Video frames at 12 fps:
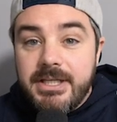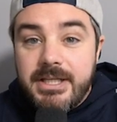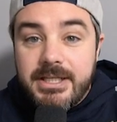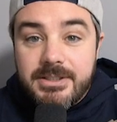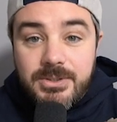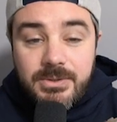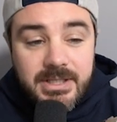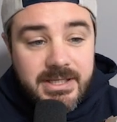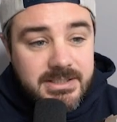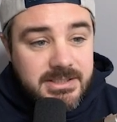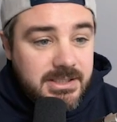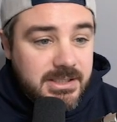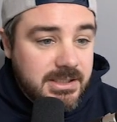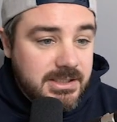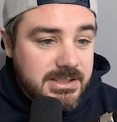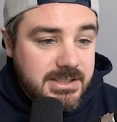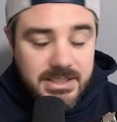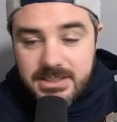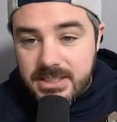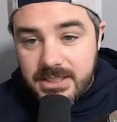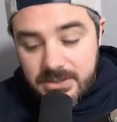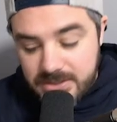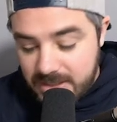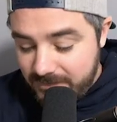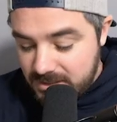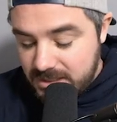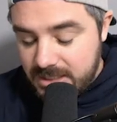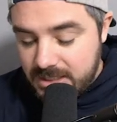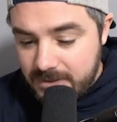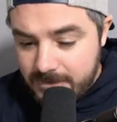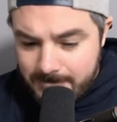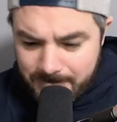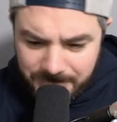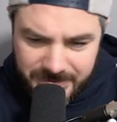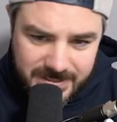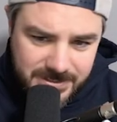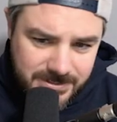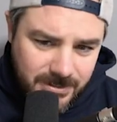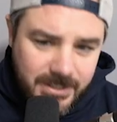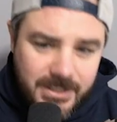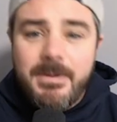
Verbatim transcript: In 2016 or 17, they started.